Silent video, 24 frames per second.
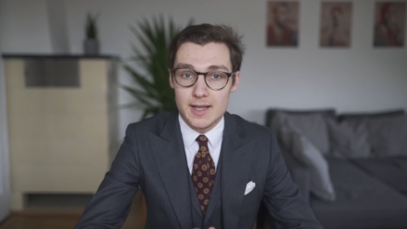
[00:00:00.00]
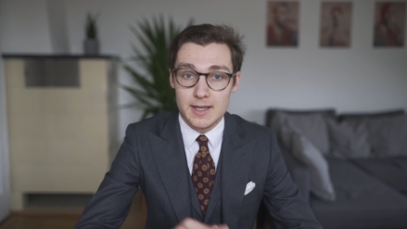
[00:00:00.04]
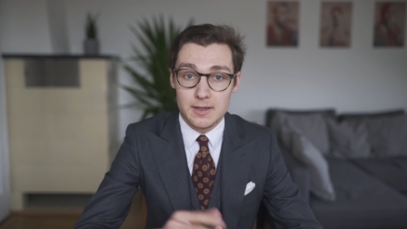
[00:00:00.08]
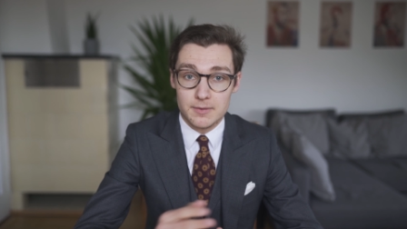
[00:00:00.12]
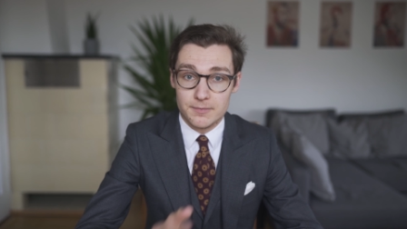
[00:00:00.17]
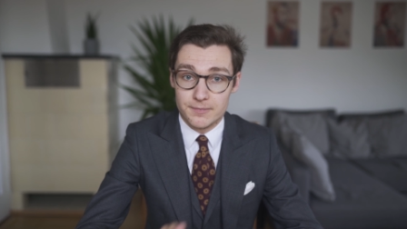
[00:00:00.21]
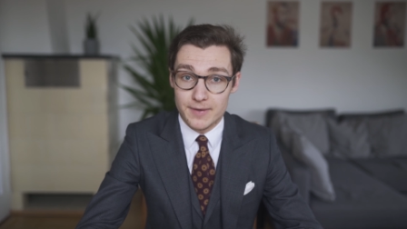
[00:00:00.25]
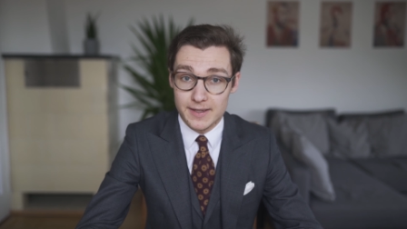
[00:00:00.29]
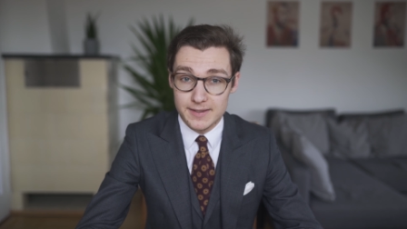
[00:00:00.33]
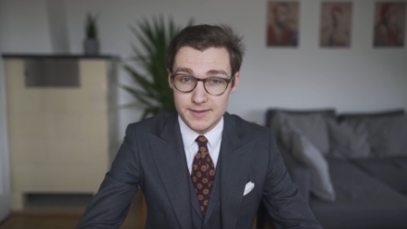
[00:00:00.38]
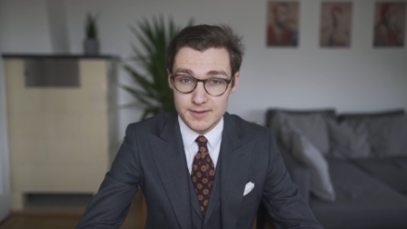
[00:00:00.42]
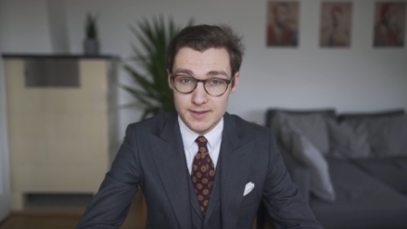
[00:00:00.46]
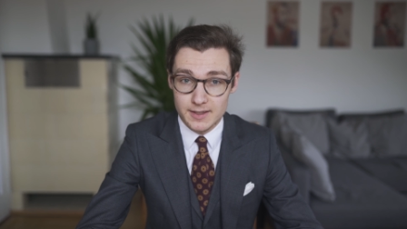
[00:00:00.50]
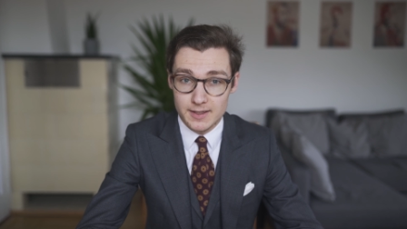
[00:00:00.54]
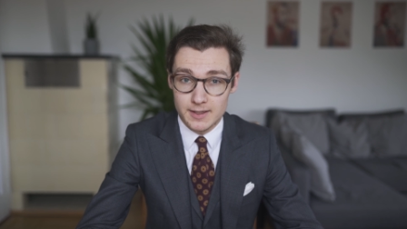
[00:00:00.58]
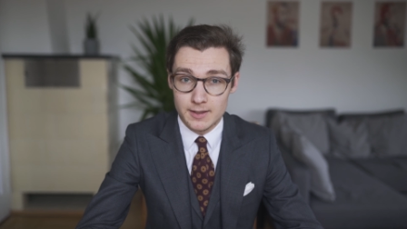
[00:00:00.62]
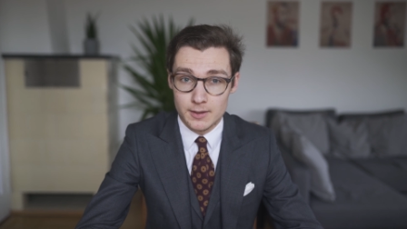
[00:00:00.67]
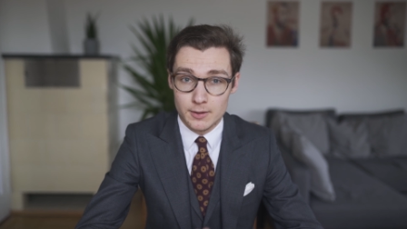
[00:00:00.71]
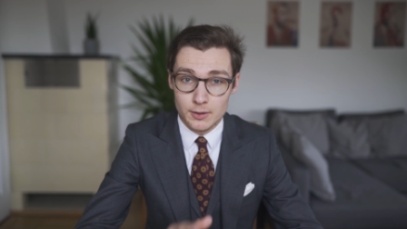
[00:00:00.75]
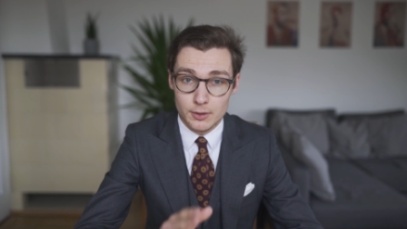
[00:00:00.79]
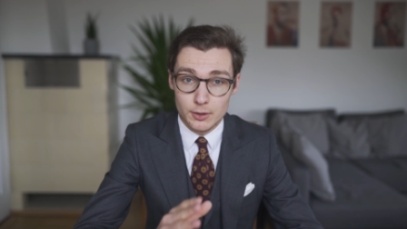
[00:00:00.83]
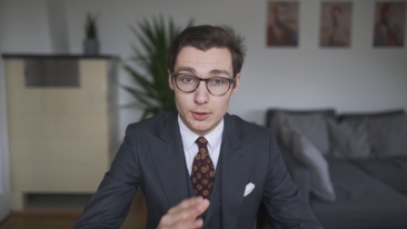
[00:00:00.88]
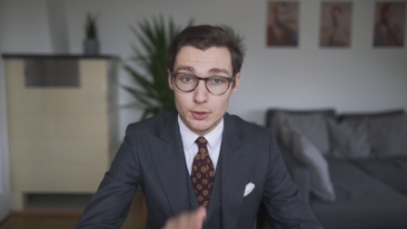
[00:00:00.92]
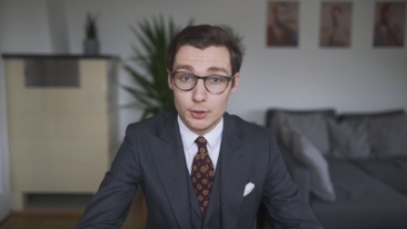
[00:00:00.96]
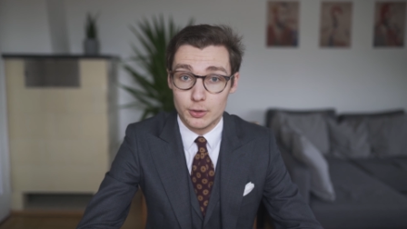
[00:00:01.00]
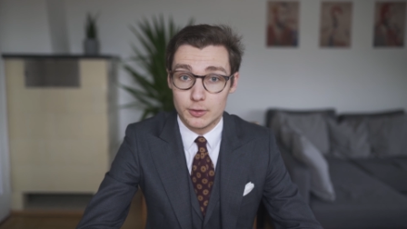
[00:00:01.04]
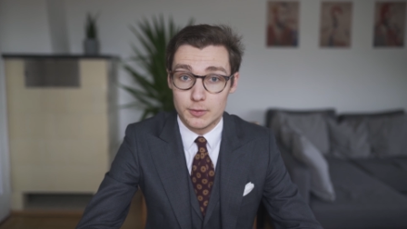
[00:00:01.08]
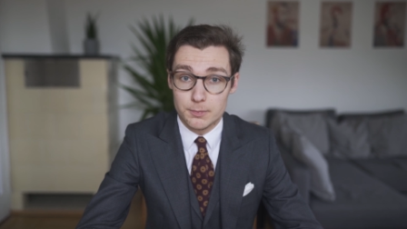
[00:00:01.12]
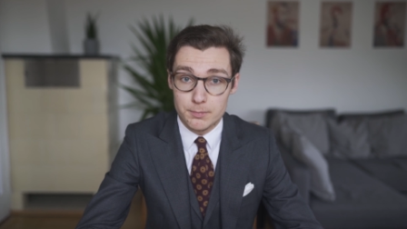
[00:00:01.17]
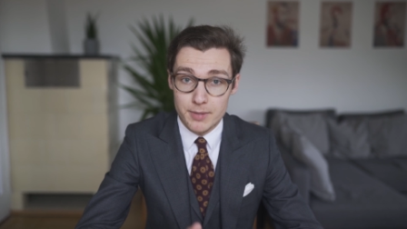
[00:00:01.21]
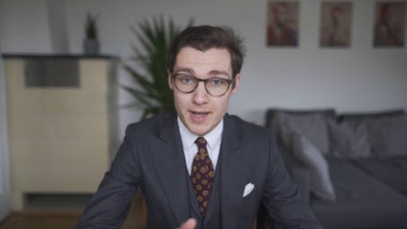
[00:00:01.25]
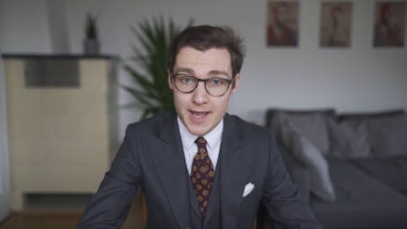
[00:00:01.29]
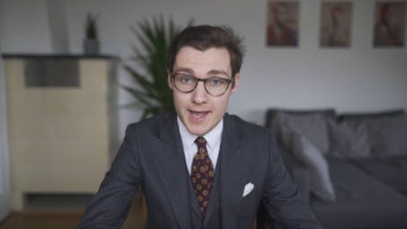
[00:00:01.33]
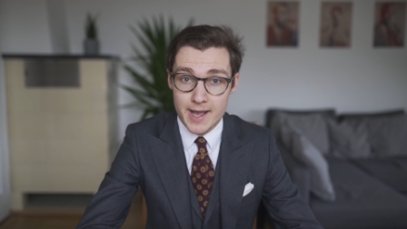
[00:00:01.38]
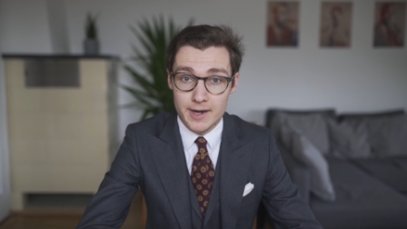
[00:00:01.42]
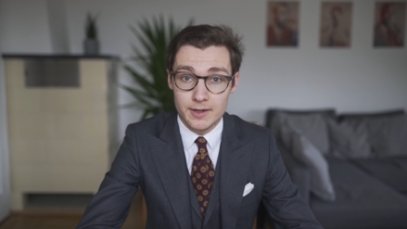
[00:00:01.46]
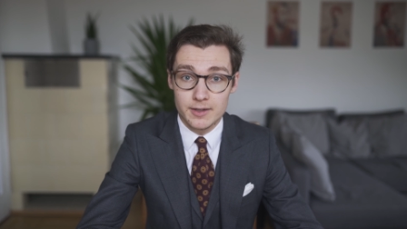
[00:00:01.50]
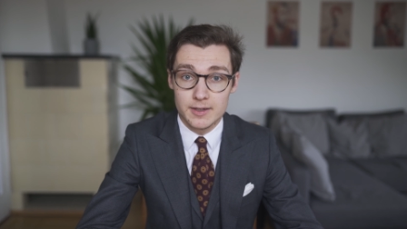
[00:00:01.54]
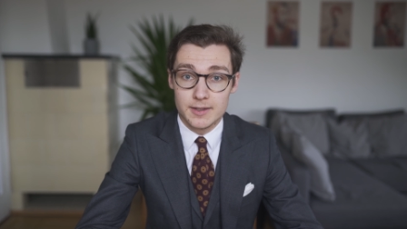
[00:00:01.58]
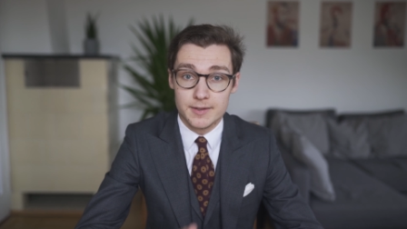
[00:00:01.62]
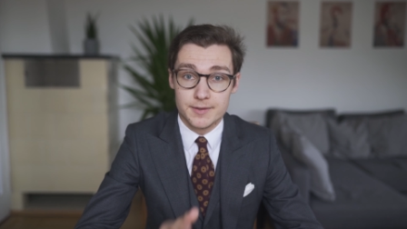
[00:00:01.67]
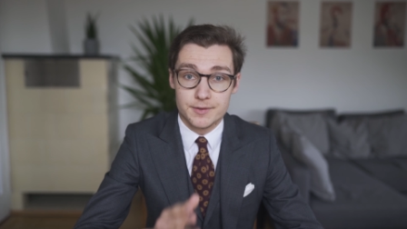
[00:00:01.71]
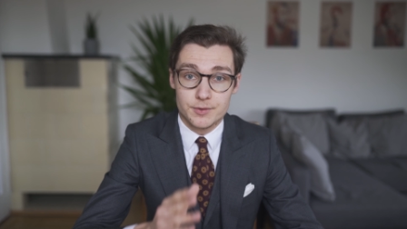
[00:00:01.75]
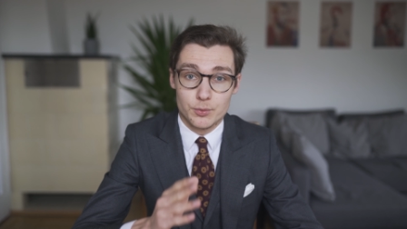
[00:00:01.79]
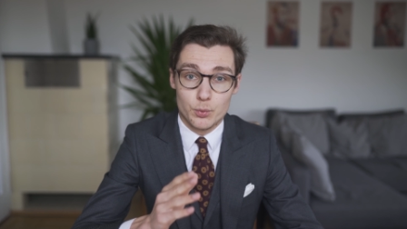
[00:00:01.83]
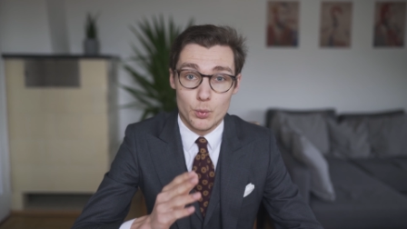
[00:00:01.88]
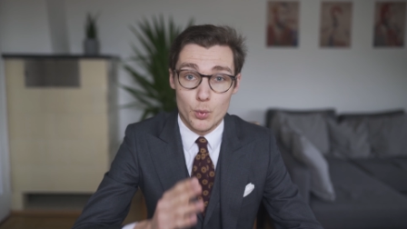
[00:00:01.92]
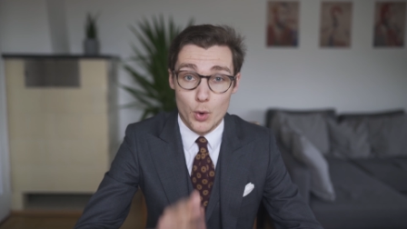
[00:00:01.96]
Investing in a good pair
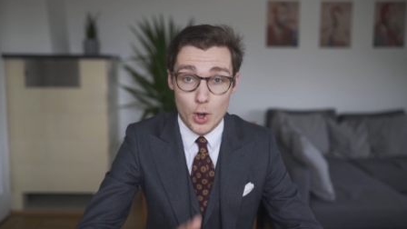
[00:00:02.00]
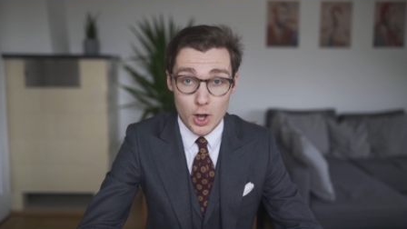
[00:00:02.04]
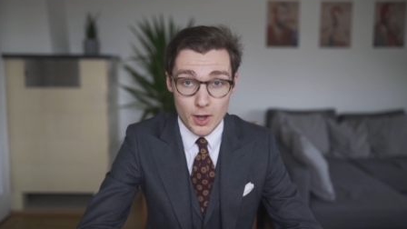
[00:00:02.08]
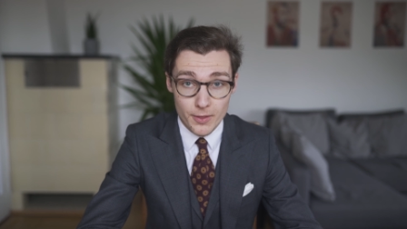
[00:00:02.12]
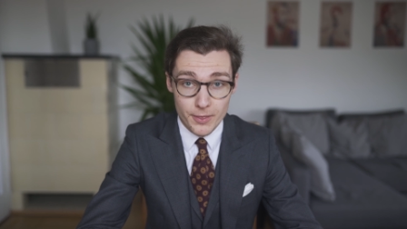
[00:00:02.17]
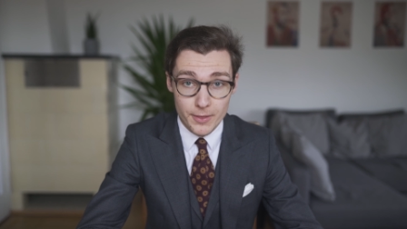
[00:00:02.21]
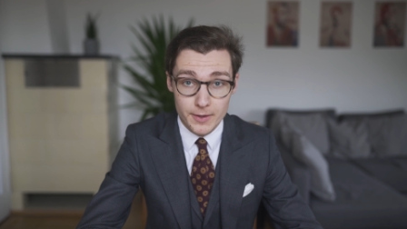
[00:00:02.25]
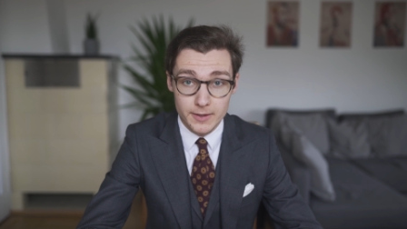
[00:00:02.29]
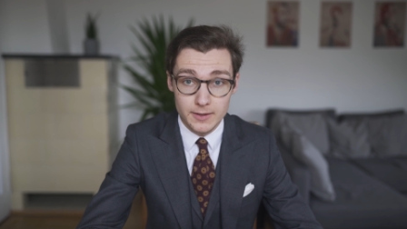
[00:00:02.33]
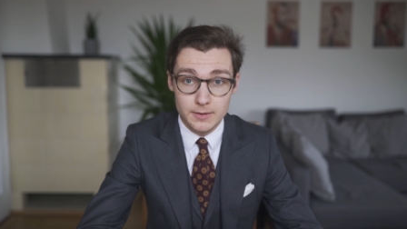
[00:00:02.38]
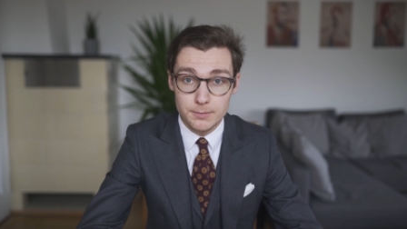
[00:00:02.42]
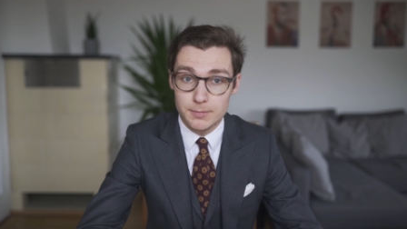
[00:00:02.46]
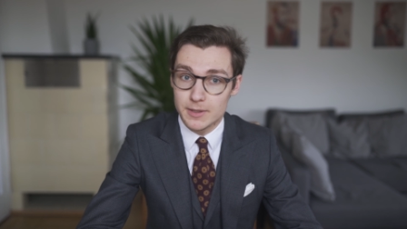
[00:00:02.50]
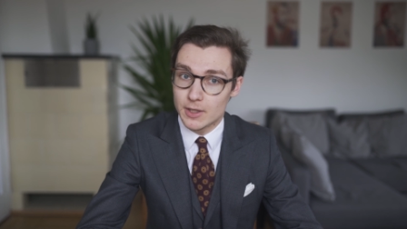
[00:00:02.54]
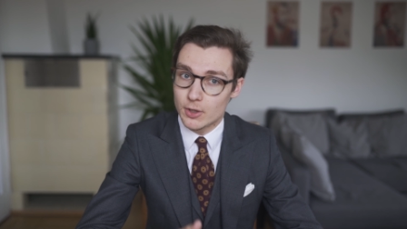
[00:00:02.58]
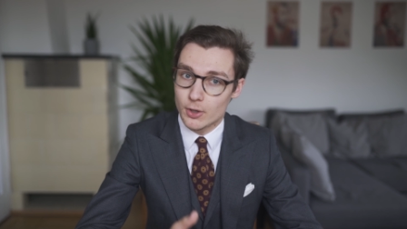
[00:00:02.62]
is worth it,